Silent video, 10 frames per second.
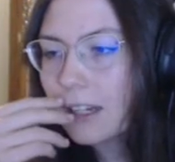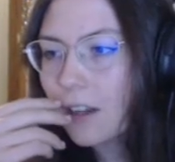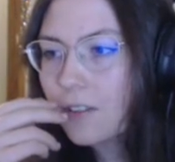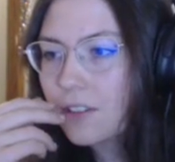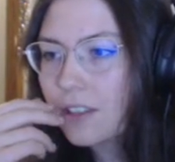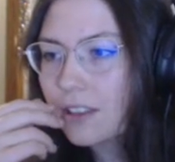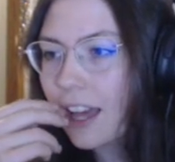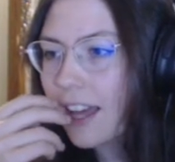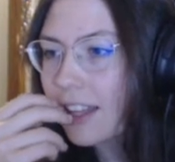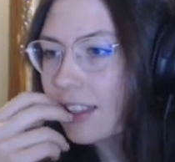other than
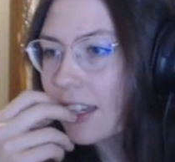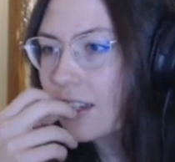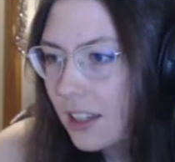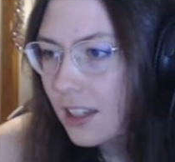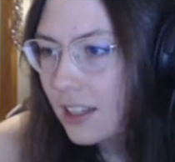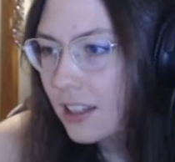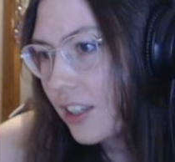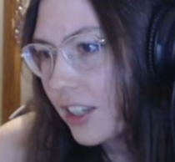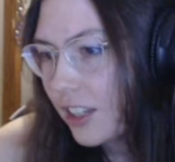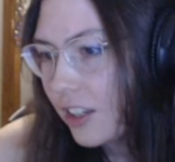that, like,
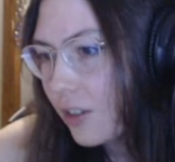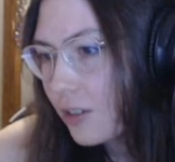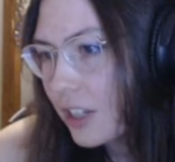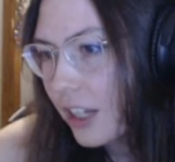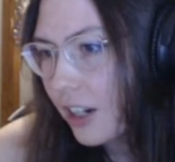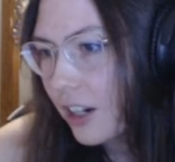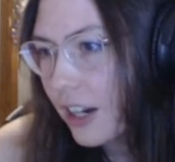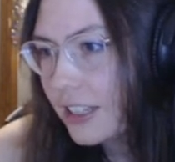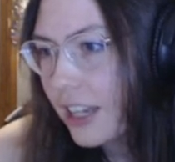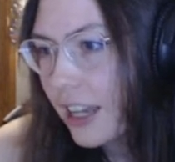he goes here,
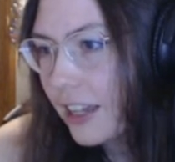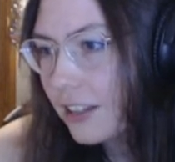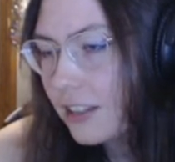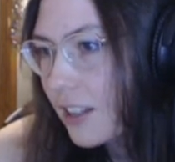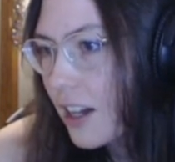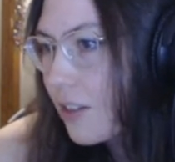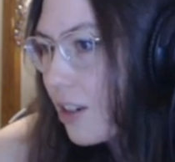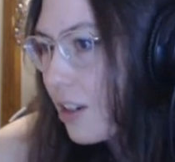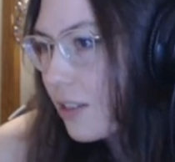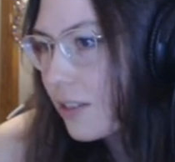I take, I don't
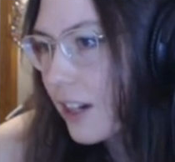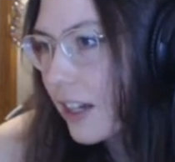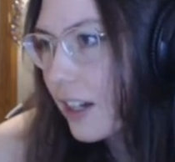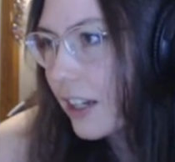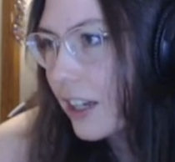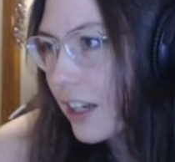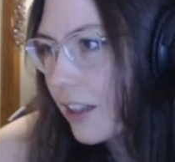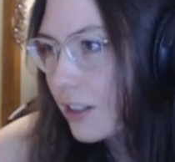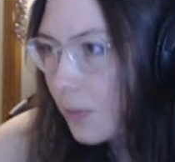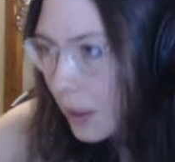know, I
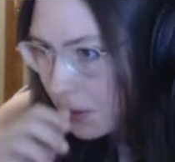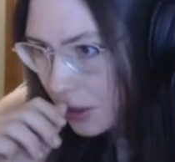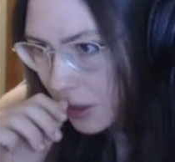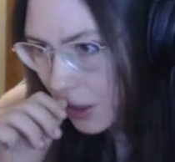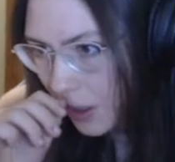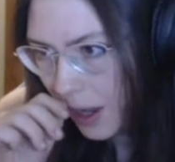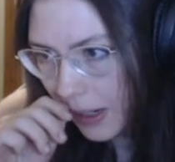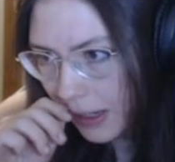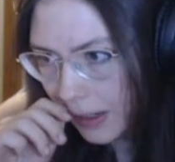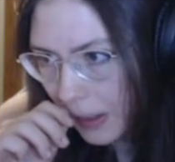liked my position a lot
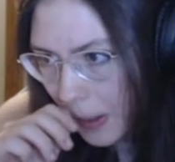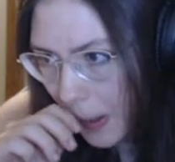here.